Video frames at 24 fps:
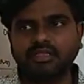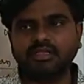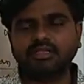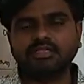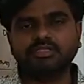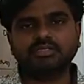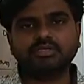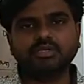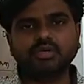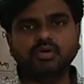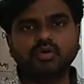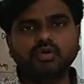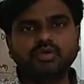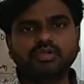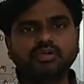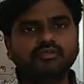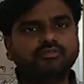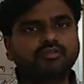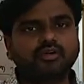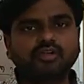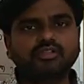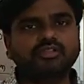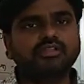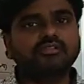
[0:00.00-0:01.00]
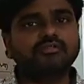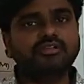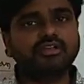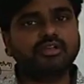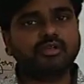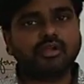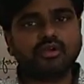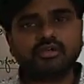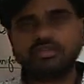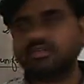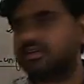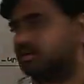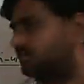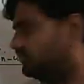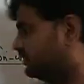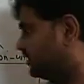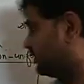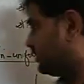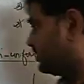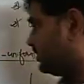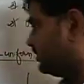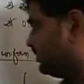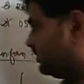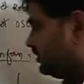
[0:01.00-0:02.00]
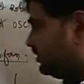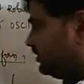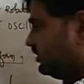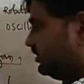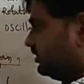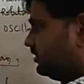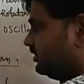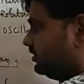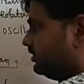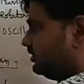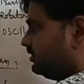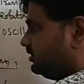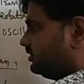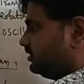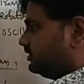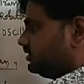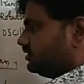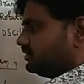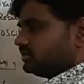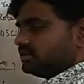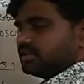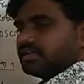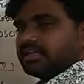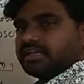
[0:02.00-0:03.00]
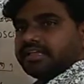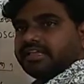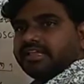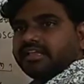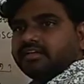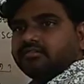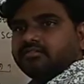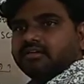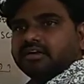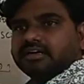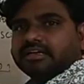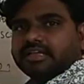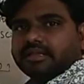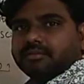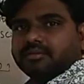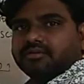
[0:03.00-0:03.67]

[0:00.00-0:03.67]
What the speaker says: So your father will not cover the equal time.